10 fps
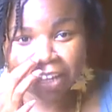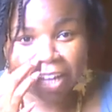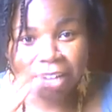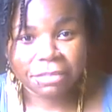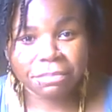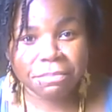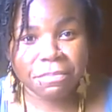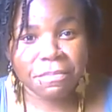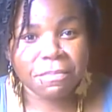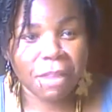Like,
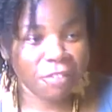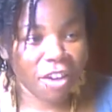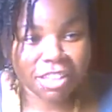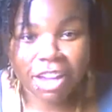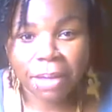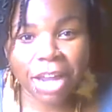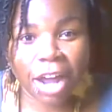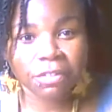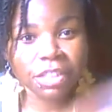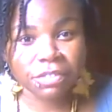my father coming
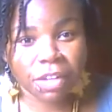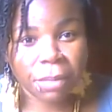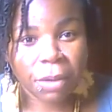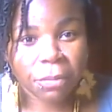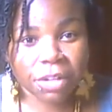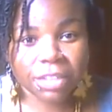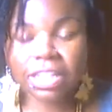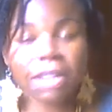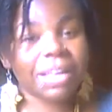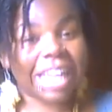out really fucked my world up.